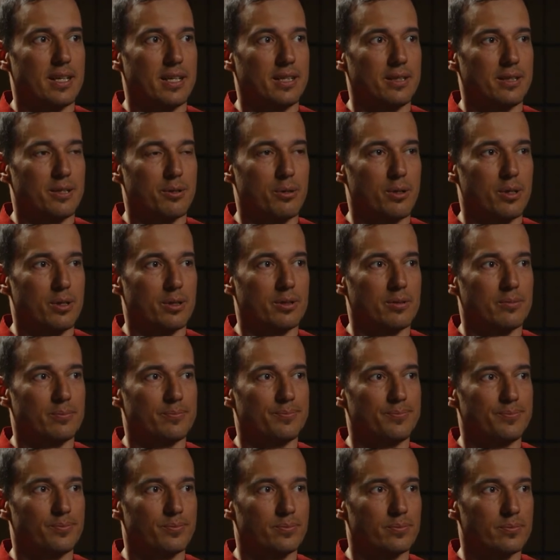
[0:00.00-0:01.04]
later on.
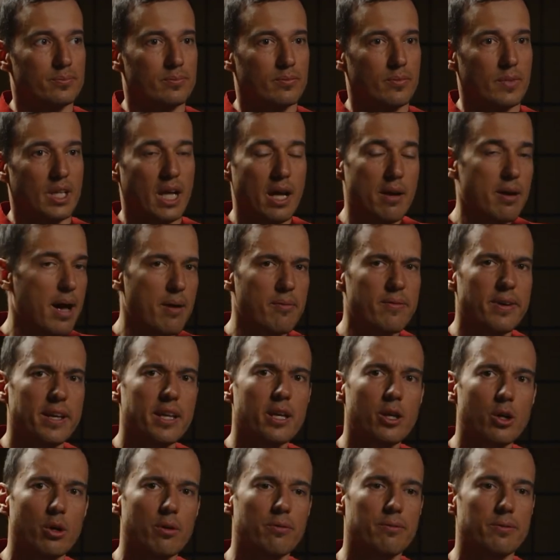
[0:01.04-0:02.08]
Mm. I'm
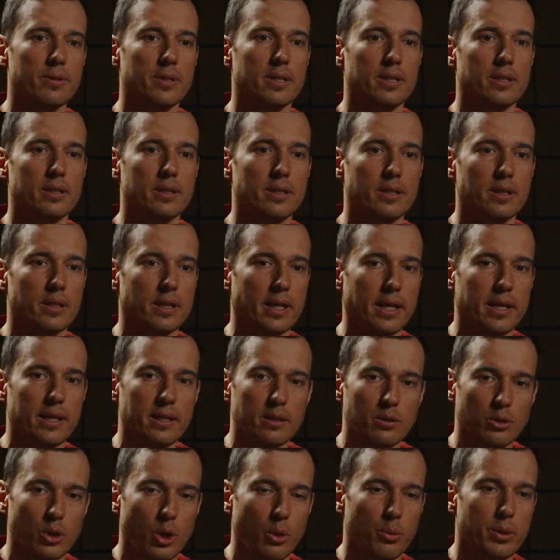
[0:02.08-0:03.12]
very confident,
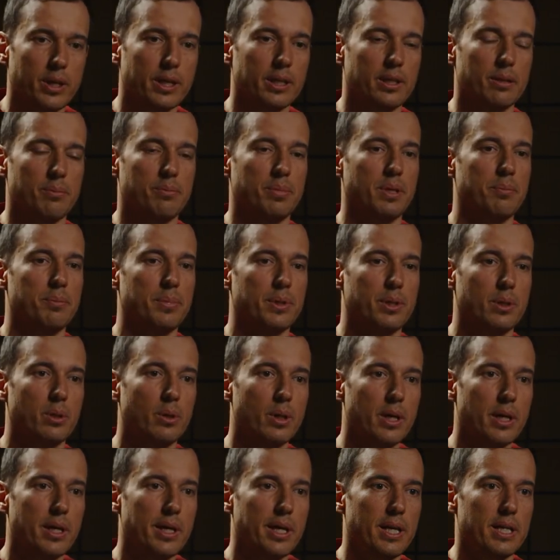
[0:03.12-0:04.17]
like knowing the people,
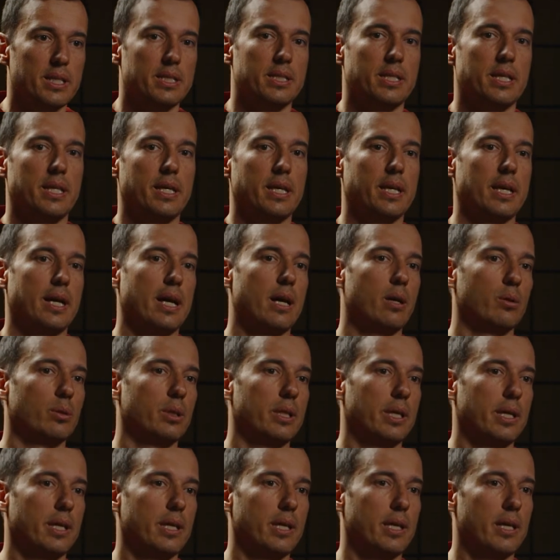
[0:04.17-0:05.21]
seeing
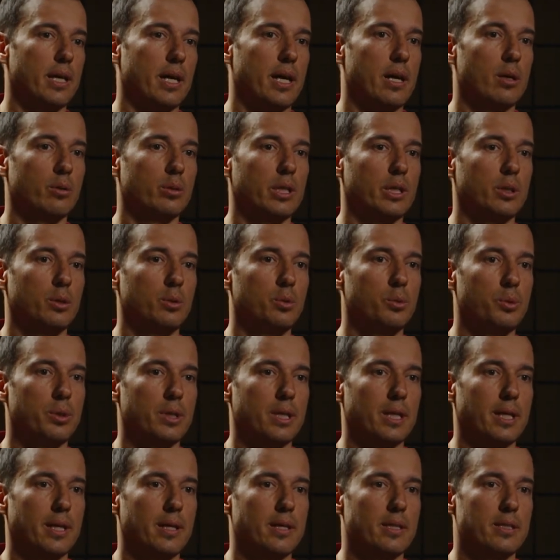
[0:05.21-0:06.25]
how they do
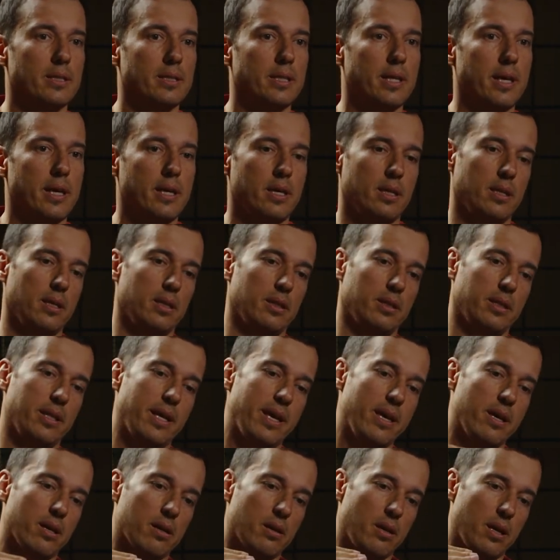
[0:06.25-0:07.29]
things.
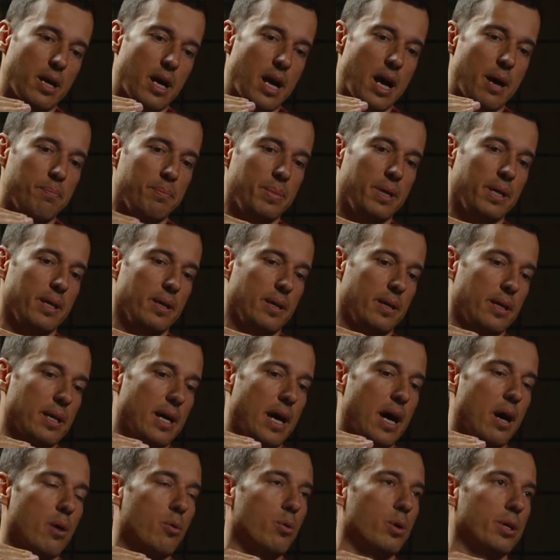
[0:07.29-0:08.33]
They are upping
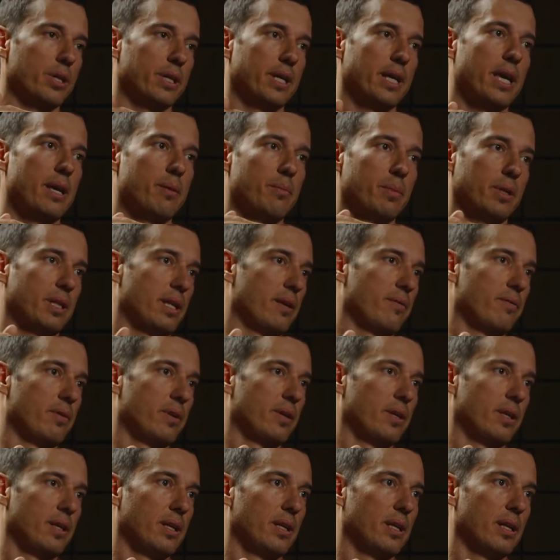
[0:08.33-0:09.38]
our game in
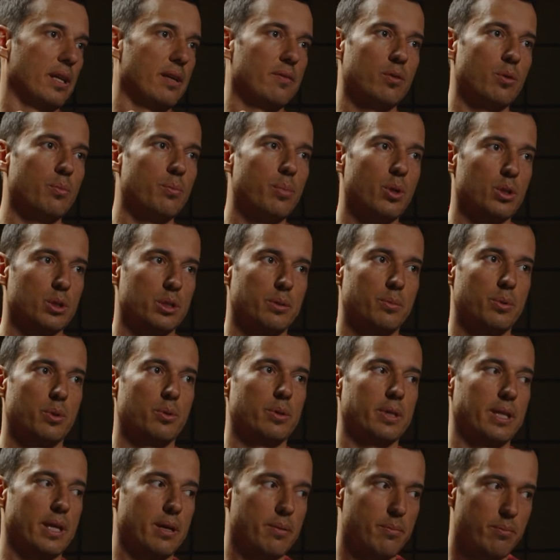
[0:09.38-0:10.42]
every level possible,
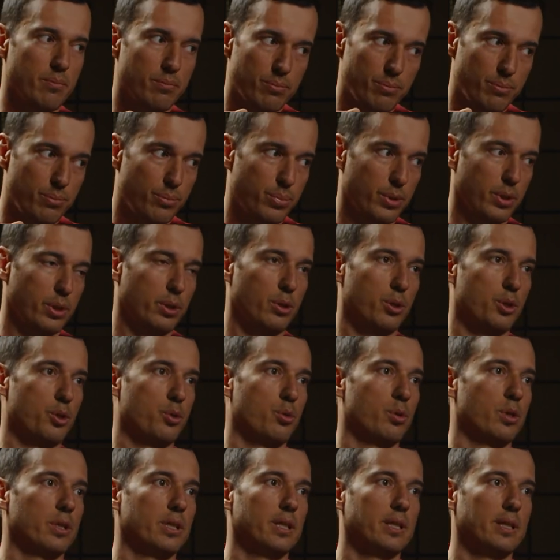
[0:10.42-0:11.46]
and I'm pretty
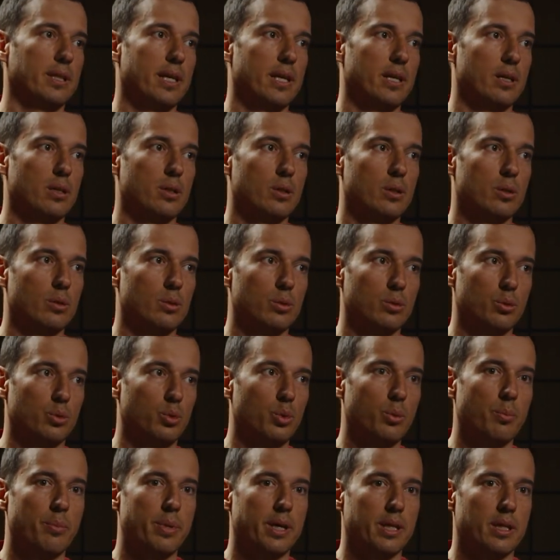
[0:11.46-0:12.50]
sure that they'll
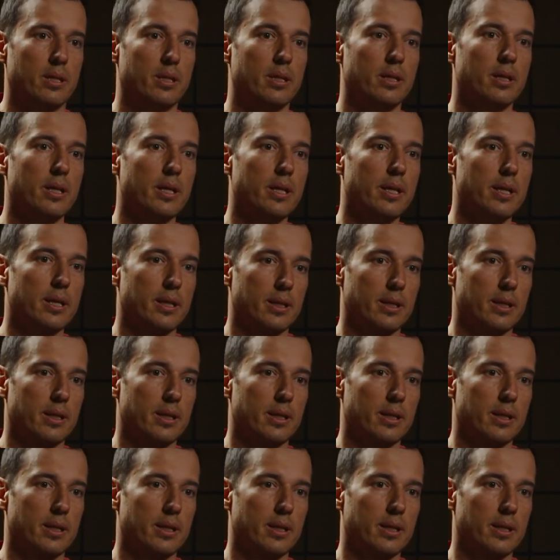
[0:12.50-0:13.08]
do better